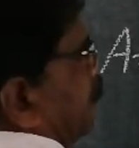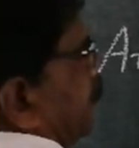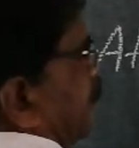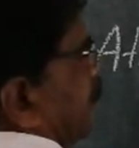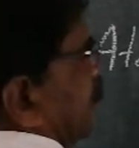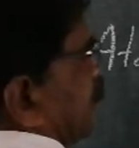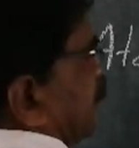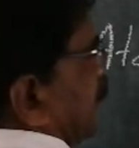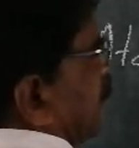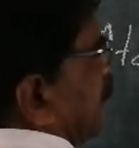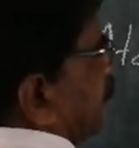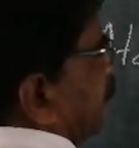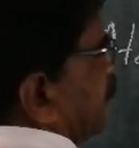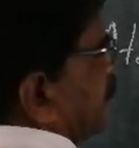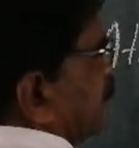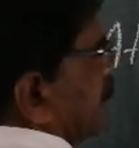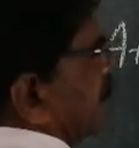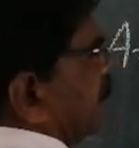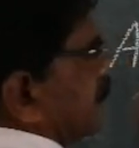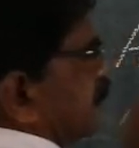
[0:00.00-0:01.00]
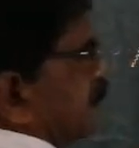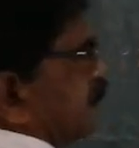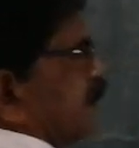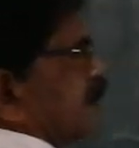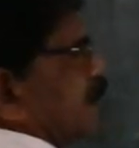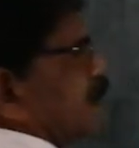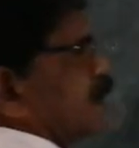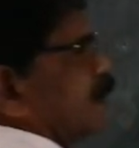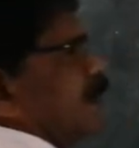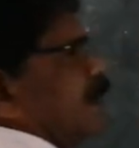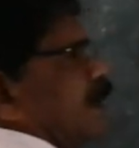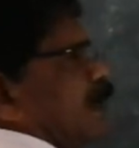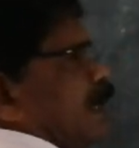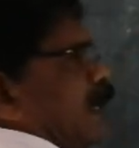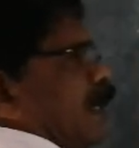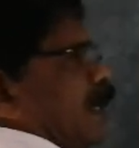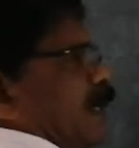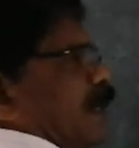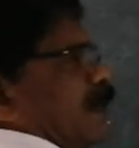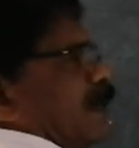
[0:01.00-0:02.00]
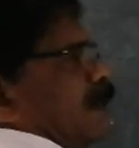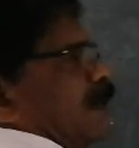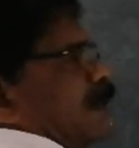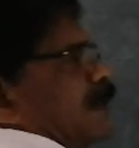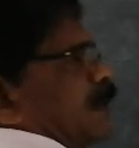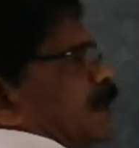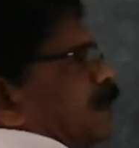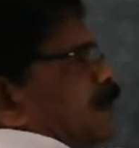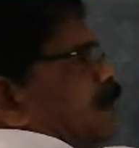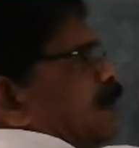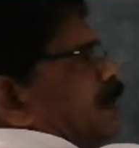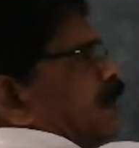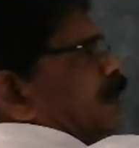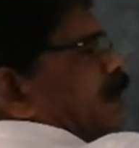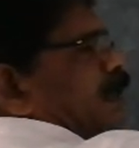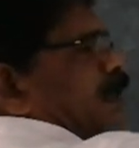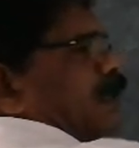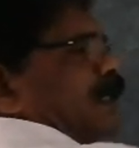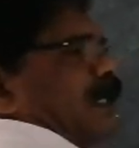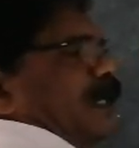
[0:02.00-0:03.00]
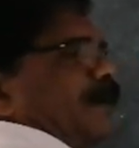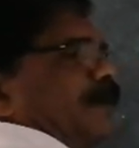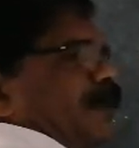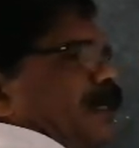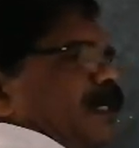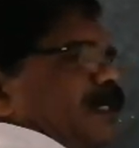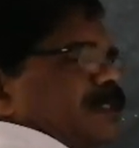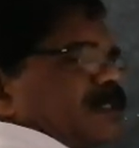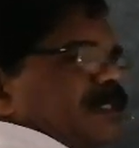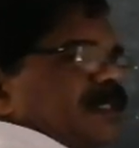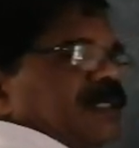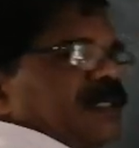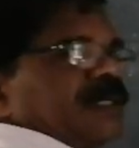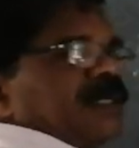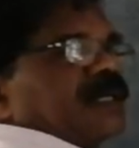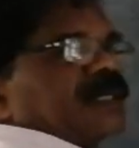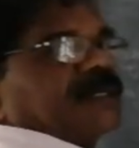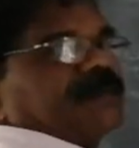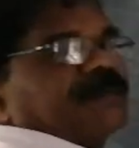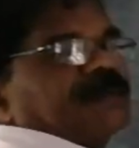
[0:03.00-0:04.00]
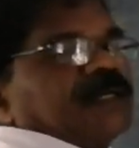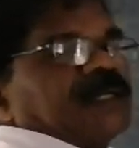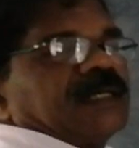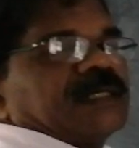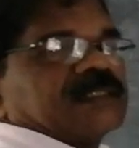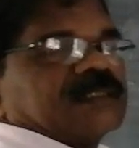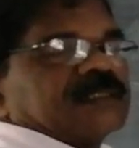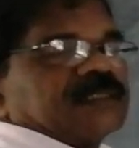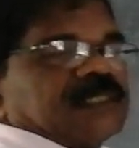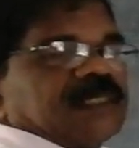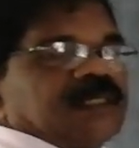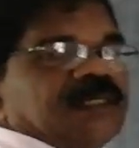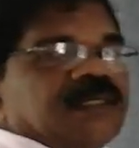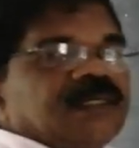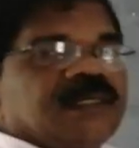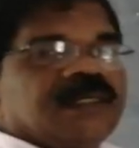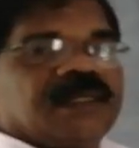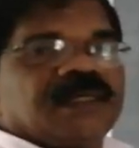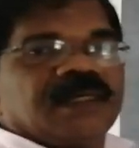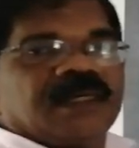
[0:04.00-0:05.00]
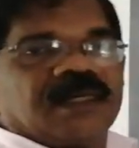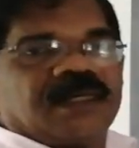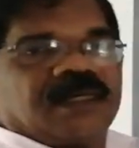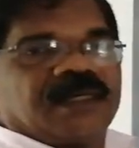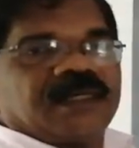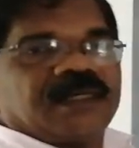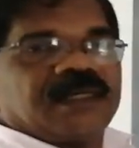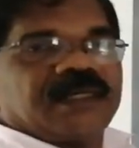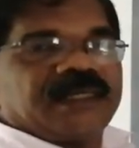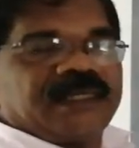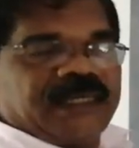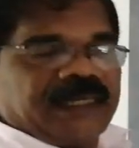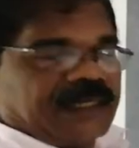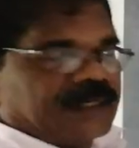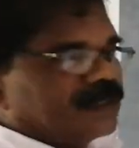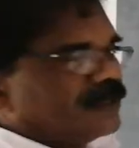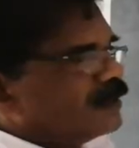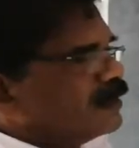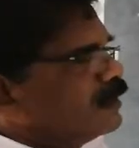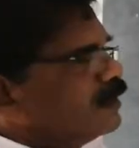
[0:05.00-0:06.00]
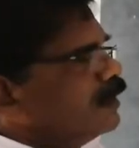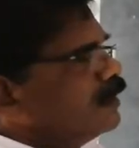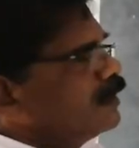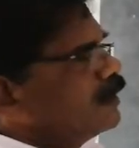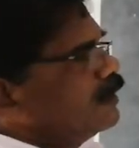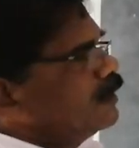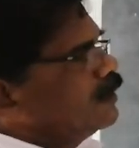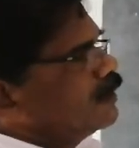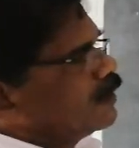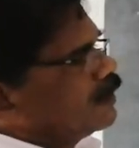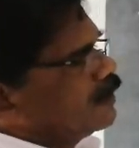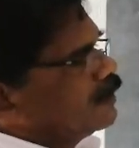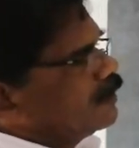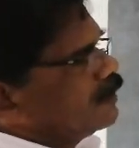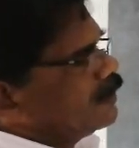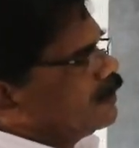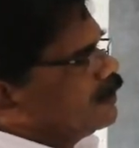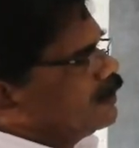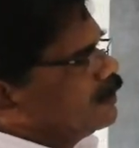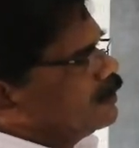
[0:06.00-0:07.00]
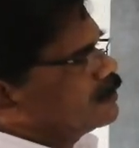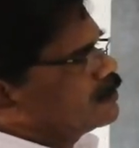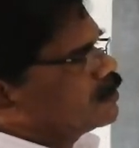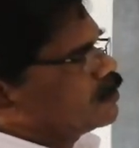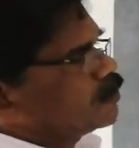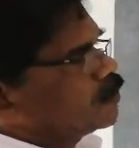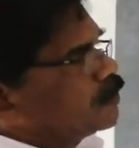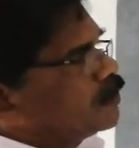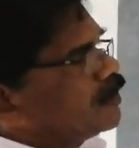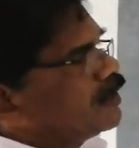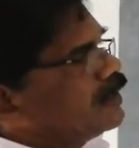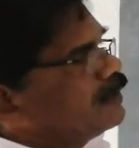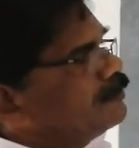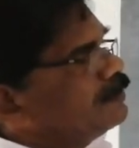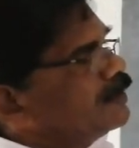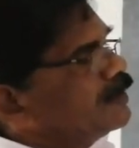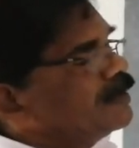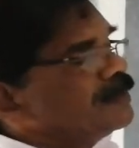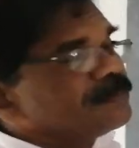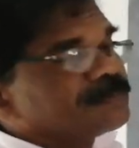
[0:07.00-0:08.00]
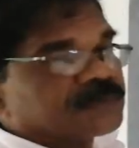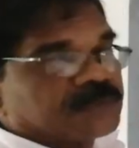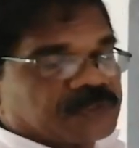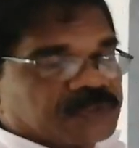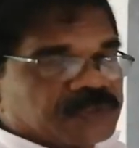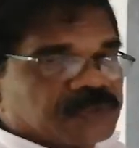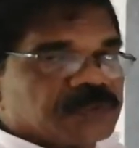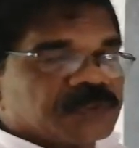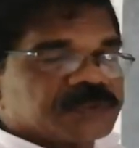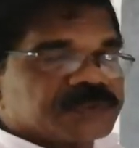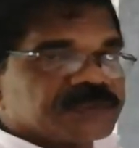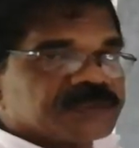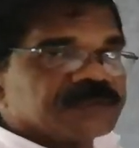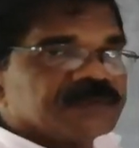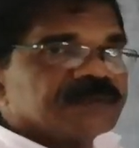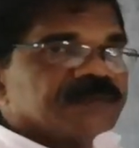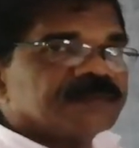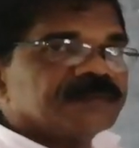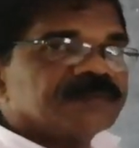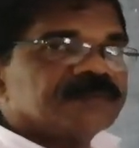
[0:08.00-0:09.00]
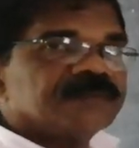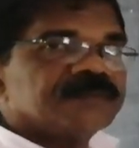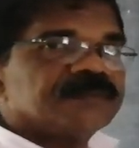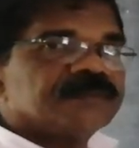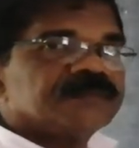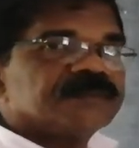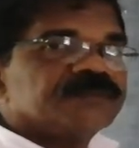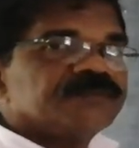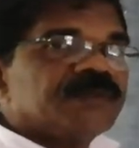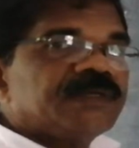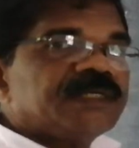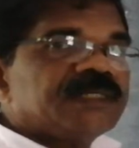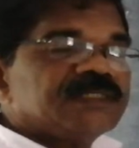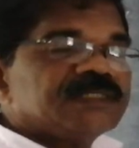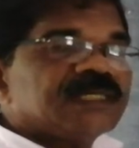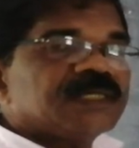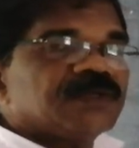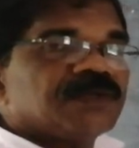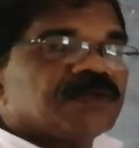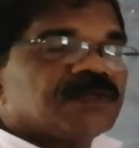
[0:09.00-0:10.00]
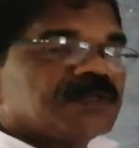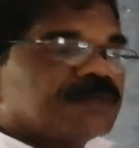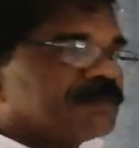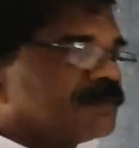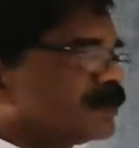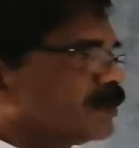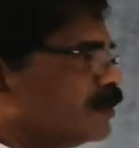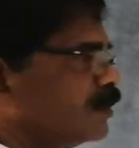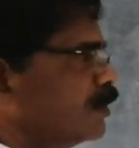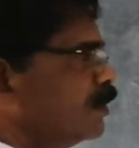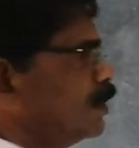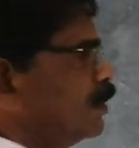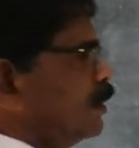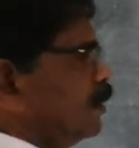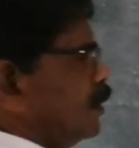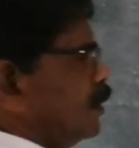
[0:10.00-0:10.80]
of an element the here element is referred as the it contains 21 protons. What is atomic number?